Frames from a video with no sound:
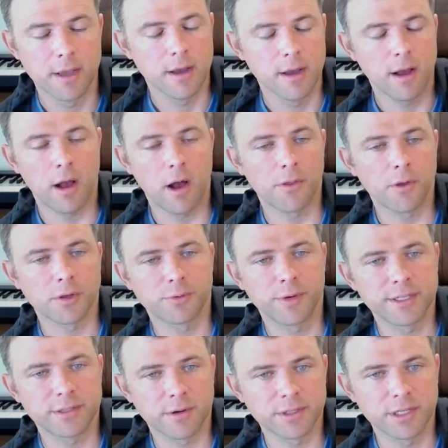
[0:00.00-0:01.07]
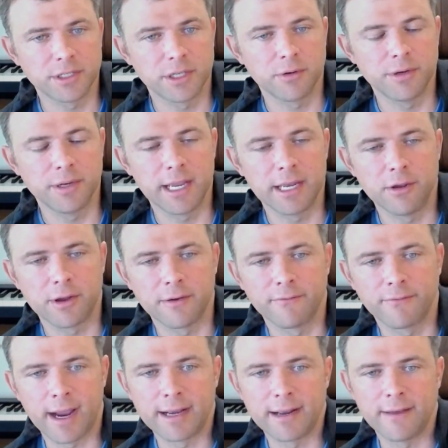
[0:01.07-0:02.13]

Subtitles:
all those resources you'd need, you can find at